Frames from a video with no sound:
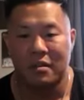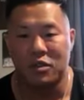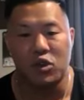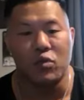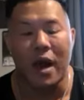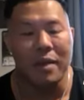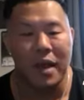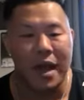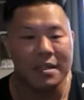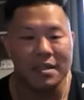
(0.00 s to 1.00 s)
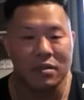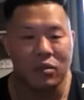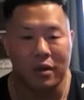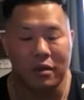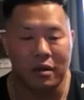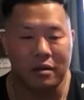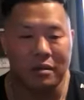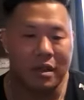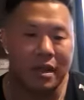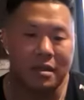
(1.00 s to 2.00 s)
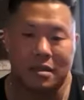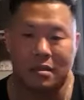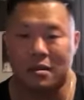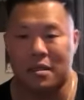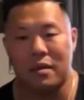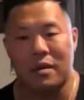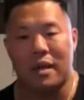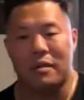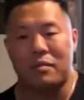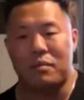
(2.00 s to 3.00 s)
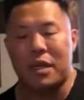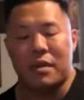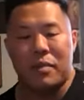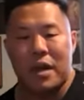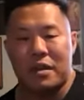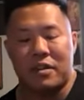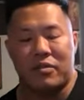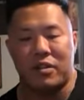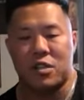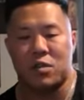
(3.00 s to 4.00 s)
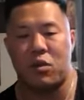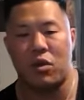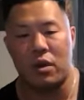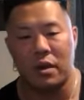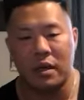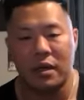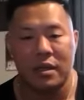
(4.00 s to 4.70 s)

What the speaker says: do my best, whether it's to like be competitive in a sport,